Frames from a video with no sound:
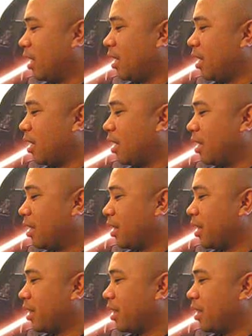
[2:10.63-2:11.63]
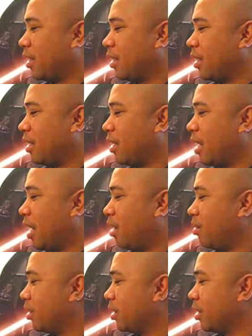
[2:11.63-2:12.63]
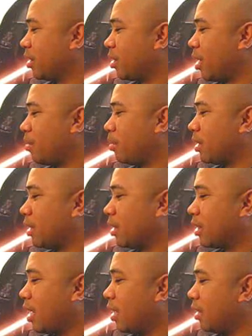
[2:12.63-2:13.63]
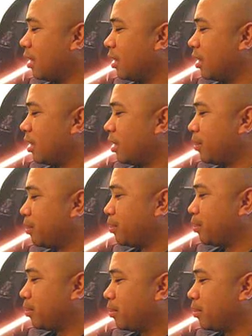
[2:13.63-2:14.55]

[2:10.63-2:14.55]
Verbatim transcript: Uh, how would you describe this? It's kind of like um,